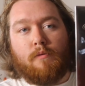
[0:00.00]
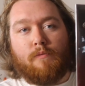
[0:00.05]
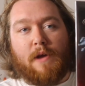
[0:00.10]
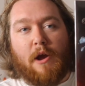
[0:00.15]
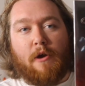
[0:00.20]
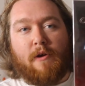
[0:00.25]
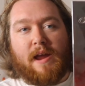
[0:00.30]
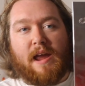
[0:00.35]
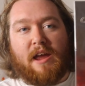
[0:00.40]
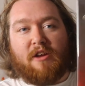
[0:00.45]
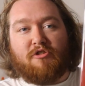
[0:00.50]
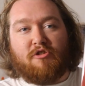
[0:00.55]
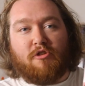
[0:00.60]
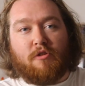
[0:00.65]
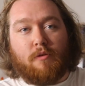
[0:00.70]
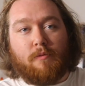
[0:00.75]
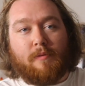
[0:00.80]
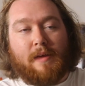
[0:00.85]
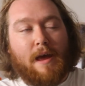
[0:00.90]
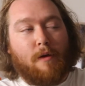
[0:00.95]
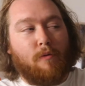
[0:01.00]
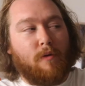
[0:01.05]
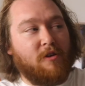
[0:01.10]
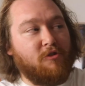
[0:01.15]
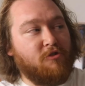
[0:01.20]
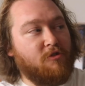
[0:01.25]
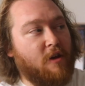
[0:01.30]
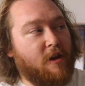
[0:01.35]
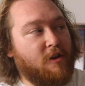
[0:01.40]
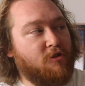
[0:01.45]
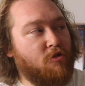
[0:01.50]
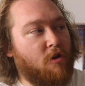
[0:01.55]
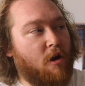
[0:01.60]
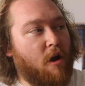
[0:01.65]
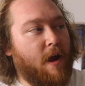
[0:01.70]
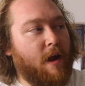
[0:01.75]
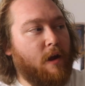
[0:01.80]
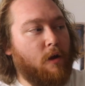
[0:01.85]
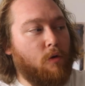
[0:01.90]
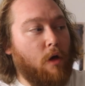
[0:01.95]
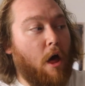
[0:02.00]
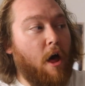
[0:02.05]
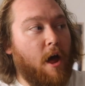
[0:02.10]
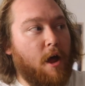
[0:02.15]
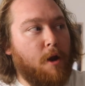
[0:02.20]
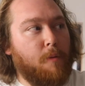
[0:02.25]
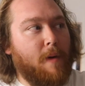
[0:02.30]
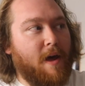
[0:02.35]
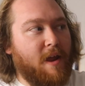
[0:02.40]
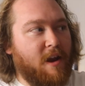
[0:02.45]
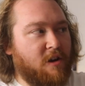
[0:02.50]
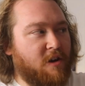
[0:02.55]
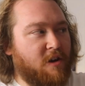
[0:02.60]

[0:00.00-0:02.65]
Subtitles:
variation of Get Rich Die Trying Iron Man